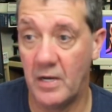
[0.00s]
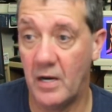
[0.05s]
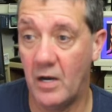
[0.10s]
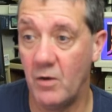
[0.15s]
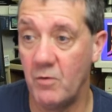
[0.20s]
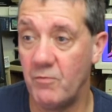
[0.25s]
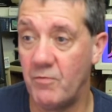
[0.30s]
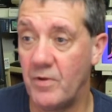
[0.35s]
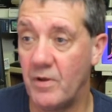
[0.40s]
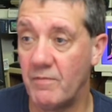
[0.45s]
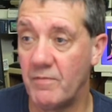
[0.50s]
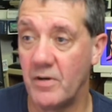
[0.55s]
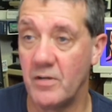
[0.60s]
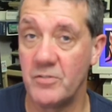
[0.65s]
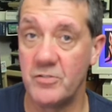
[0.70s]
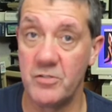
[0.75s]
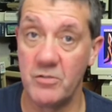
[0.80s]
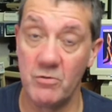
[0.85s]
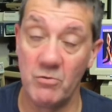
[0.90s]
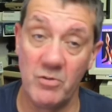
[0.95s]
Hopefully I've
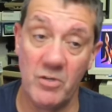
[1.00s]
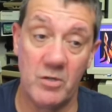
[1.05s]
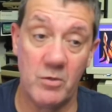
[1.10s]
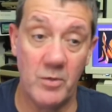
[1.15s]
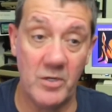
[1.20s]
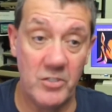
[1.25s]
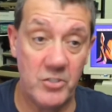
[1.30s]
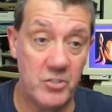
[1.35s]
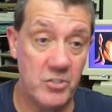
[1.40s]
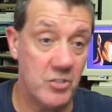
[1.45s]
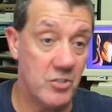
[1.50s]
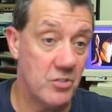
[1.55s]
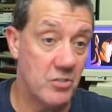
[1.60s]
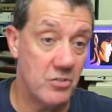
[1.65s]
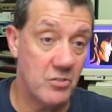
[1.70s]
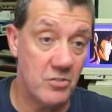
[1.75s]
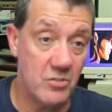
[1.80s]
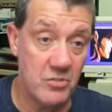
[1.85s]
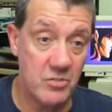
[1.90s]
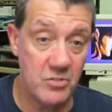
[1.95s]
answered all your
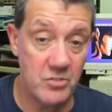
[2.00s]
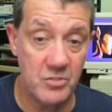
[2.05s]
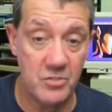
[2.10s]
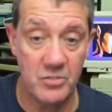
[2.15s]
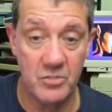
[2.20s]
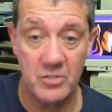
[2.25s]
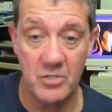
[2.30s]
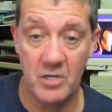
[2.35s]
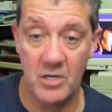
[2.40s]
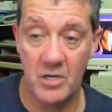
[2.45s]
questions.